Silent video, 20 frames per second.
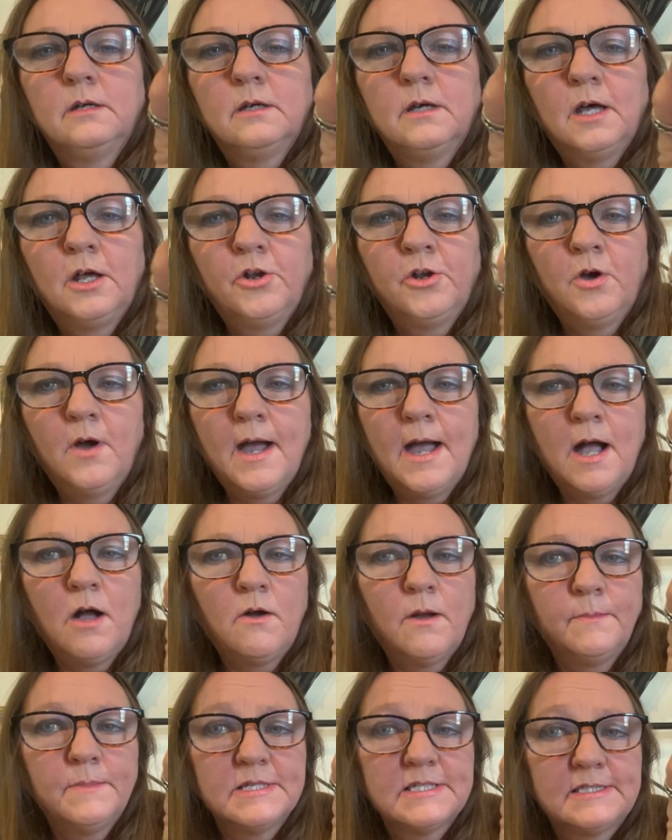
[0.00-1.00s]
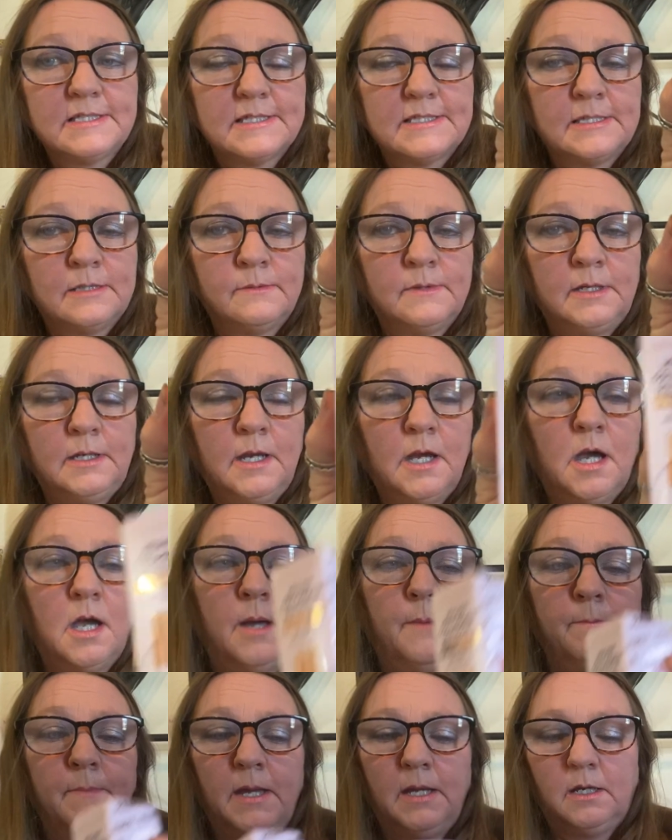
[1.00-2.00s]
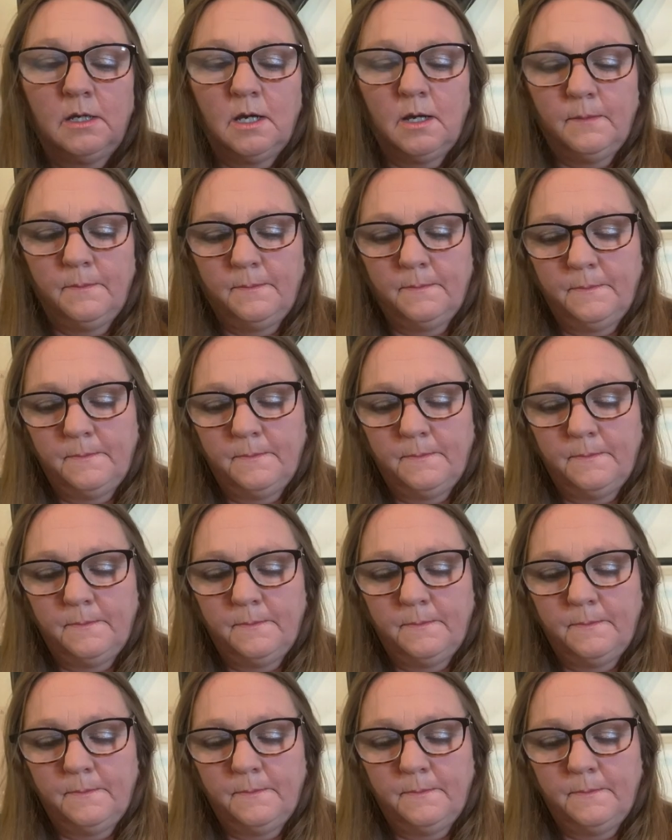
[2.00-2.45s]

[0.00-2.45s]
I don't know how I missed this in the uh, makeup